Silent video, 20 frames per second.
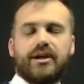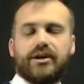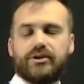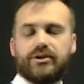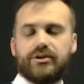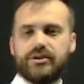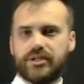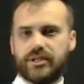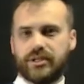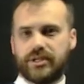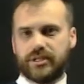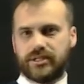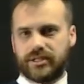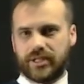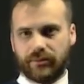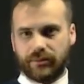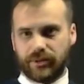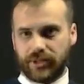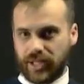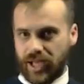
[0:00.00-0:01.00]
using your
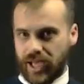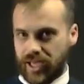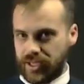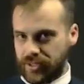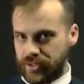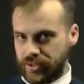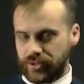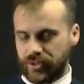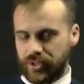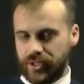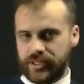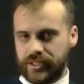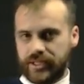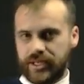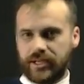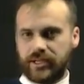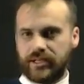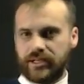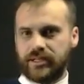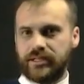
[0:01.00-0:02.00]
double angle
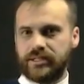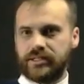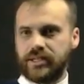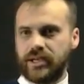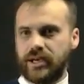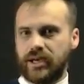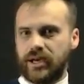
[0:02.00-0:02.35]
identities.